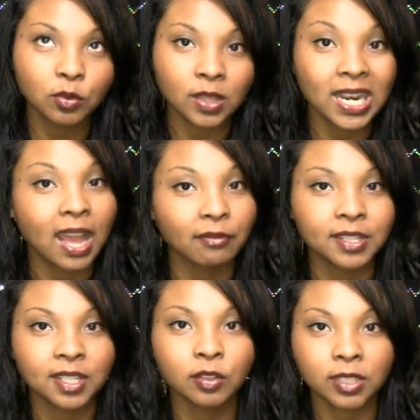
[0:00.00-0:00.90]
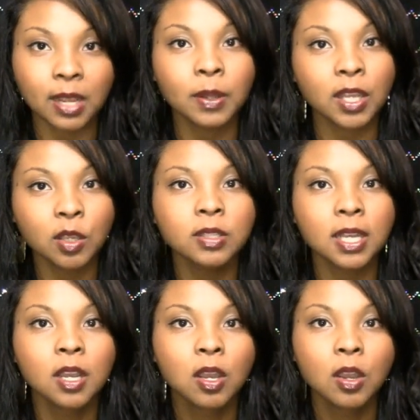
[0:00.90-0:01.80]
don't do that every single day, but I use
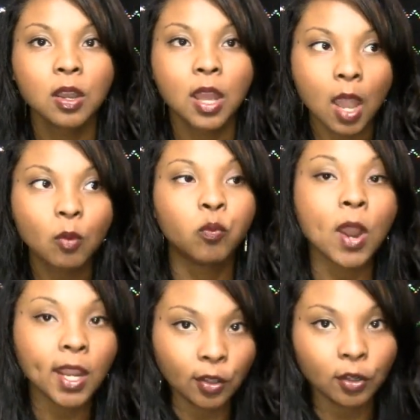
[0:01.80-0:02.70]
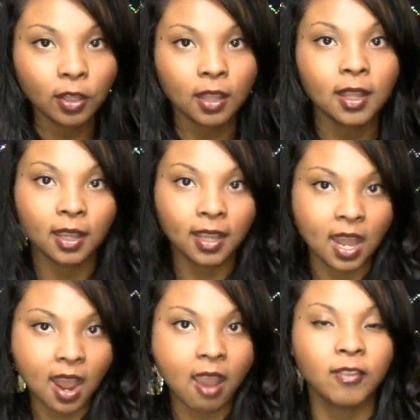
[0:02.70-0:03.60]
it regularly, like
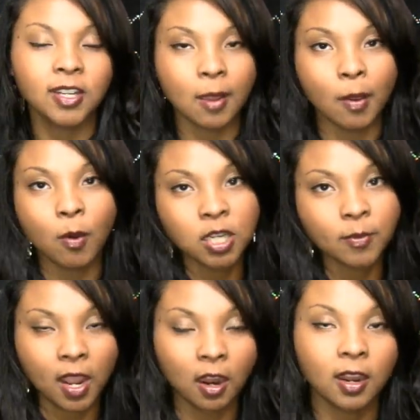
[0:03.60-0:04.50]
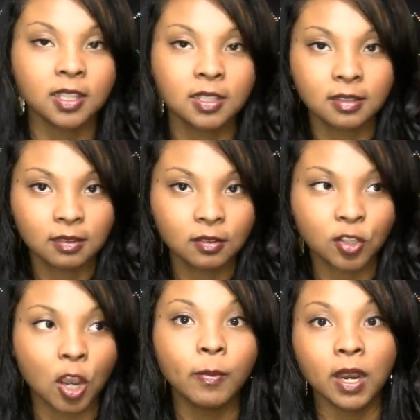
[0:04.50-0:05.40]
again, every time I wash my hair. It's
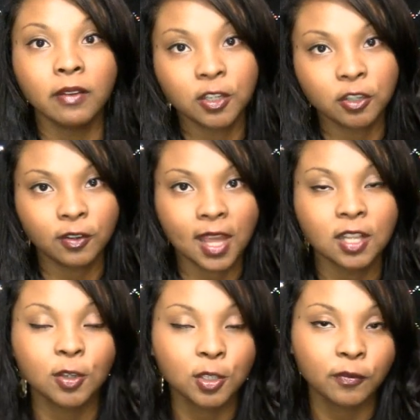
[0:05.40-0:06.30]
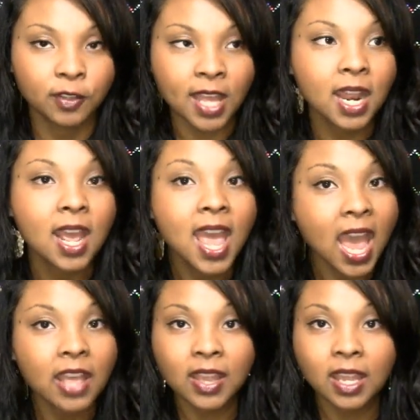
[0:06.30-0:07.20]
so beneficial for that, so I use it for that.
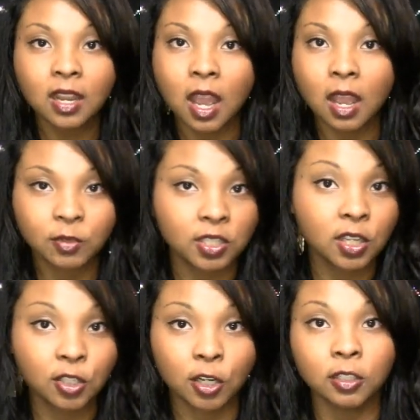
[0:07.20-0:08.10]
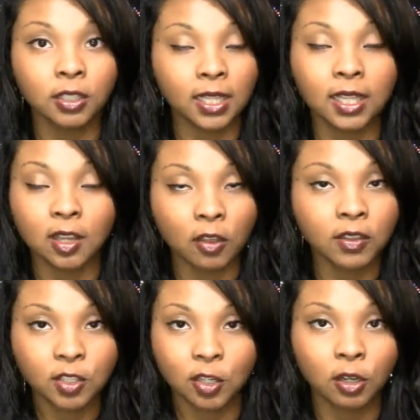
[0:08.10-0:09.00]
And then um, just internally, like all
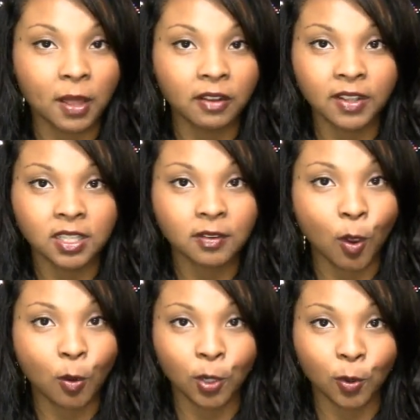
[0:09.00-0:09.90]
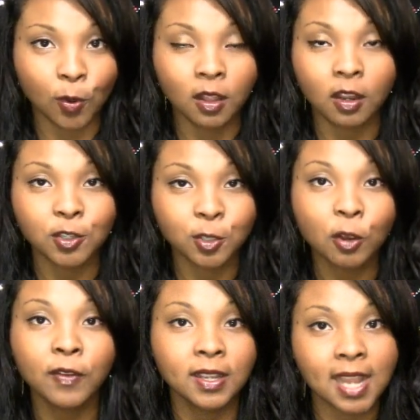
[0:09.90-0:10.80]
the internal benefits of coconut oil are
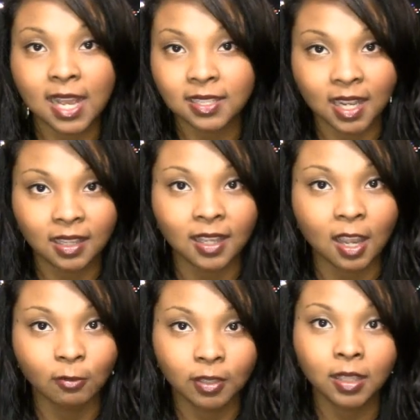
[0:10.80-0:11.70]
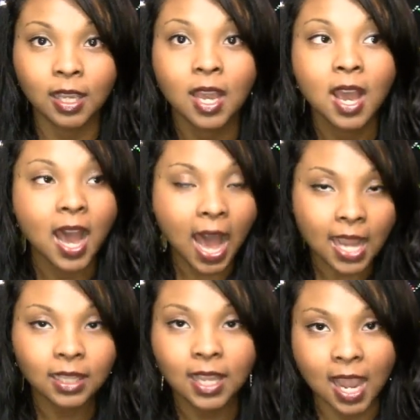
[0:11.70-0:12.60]
so fantastic. Like I really
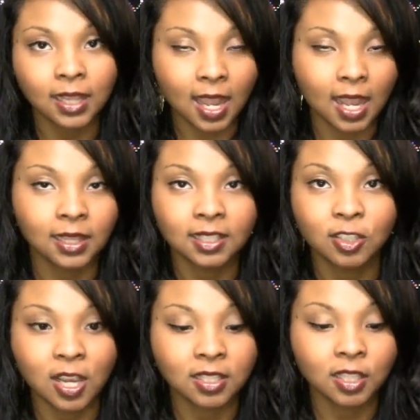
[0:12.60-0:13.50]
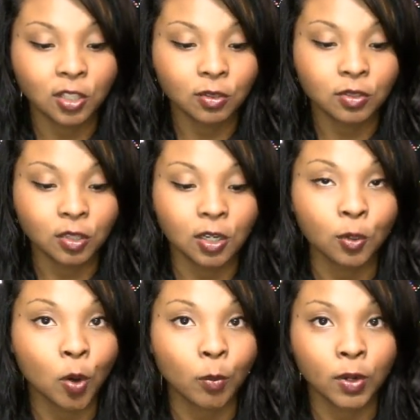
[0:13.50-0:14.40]
highly, highly, highly suggest that you start
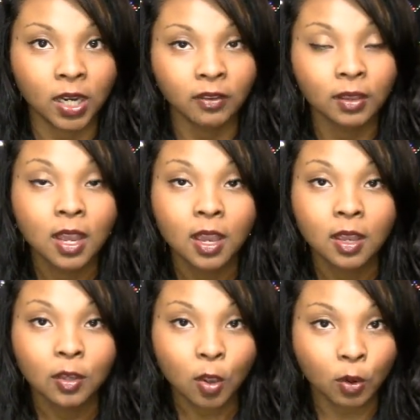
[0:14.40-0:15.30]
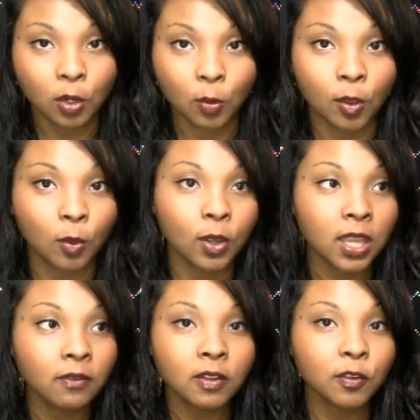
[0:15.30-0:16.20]
incorporating coconut oil,
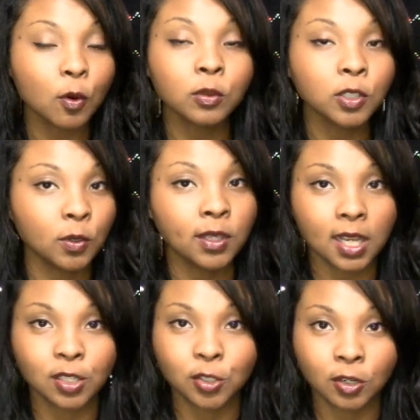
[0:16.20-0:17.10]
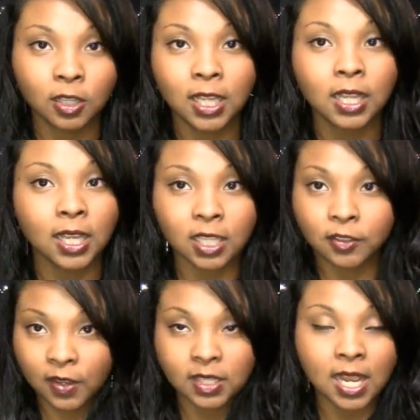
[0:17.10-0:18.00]
even if you're only doing it externally. Like
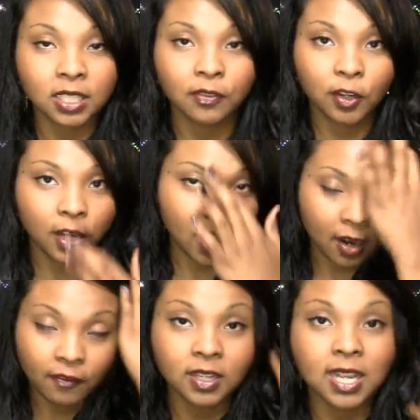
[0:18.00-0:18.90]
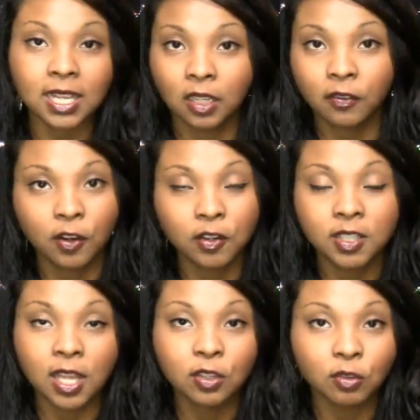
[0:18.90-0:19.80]
it's fantastic for your hair, fantastic for your
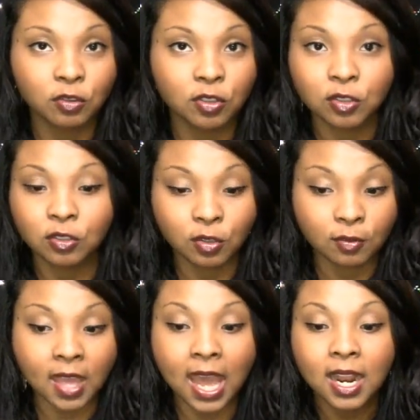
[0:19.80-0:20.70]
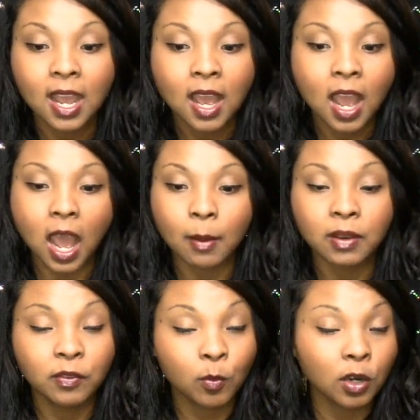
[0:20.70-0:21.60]
skin, so just do that. Um,
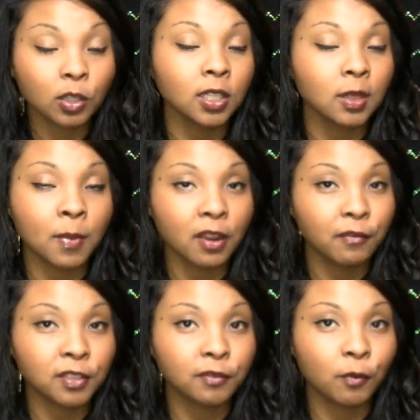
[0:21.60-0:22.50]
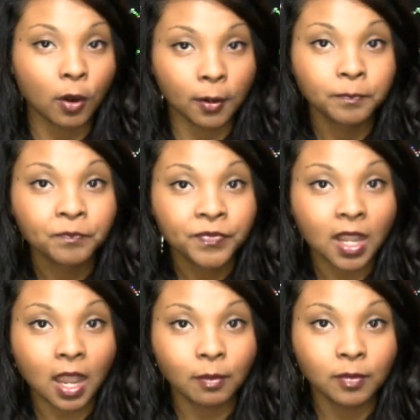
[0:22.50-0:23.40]
and if you want to look at the benefits for
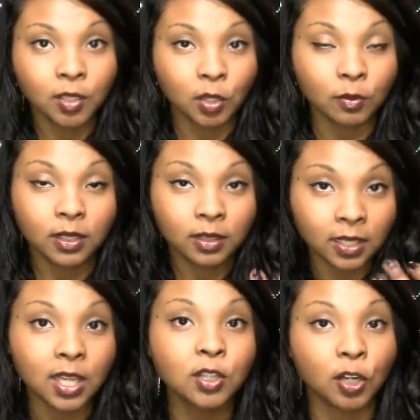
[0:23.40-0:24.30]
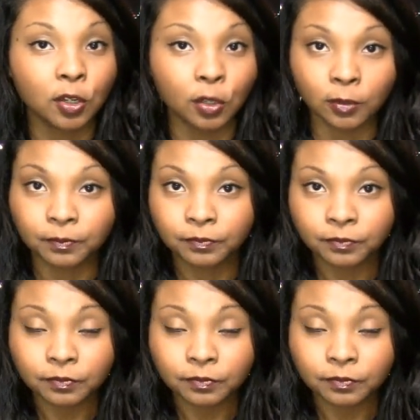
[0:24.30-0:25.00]
Um, you know, the internal